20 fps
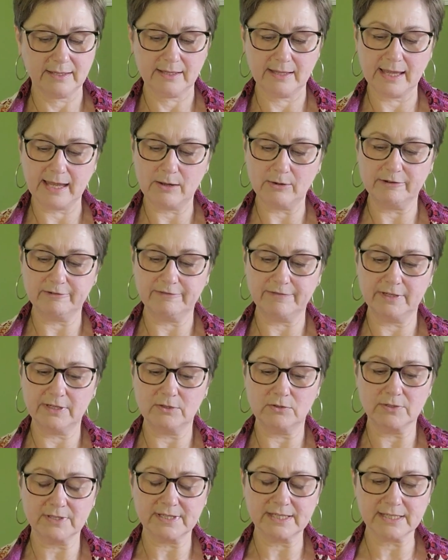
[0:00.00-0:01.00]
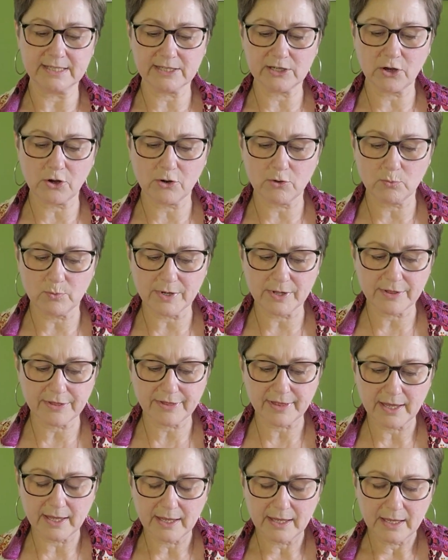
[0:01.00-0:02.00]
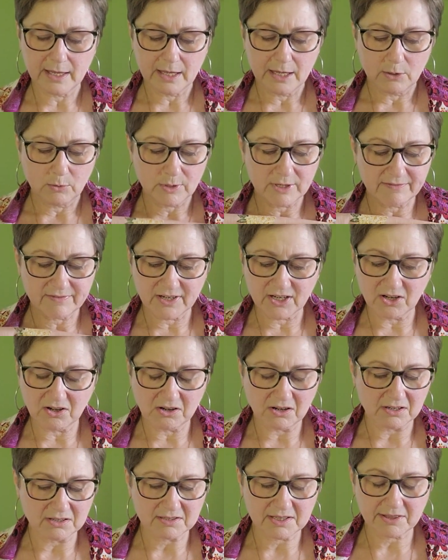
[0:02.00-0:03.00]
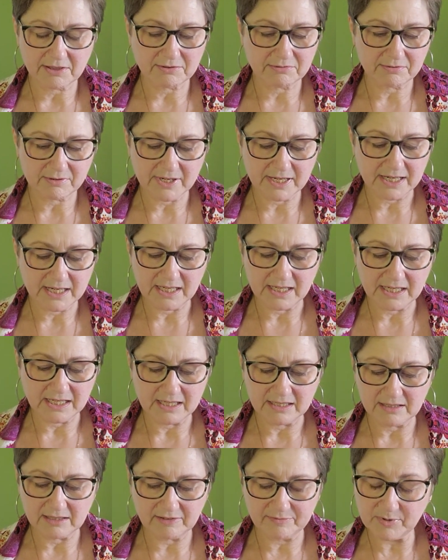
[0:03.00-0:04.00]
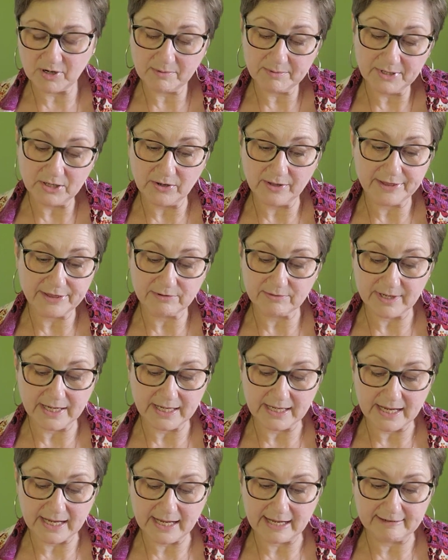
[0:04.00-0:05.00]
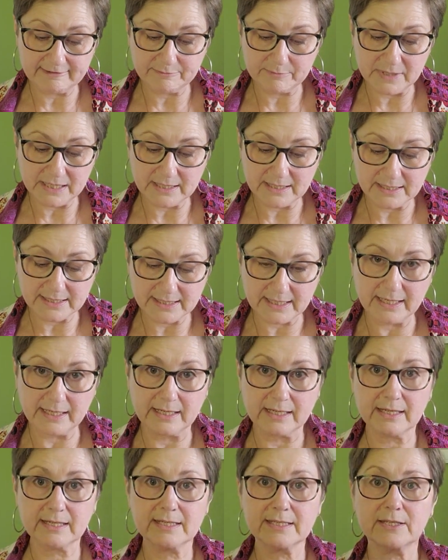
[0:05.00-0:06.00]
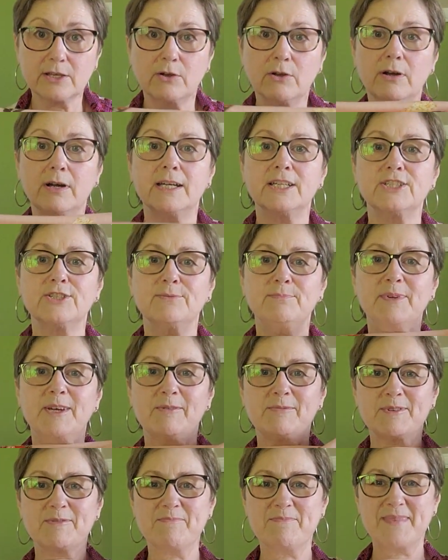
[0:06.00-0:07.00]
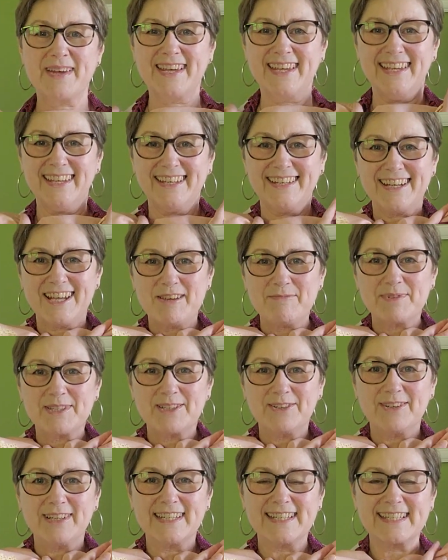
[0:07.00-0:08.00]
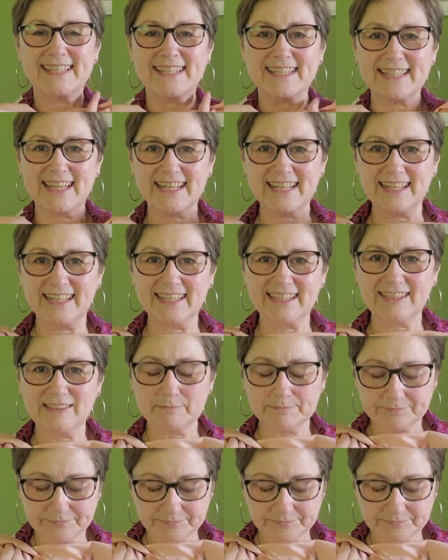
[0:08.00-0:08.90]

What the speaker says: how it feels. And so with, what have I got? I've probably got 3.5 meters here, so I should be able to make an absolutely stunning.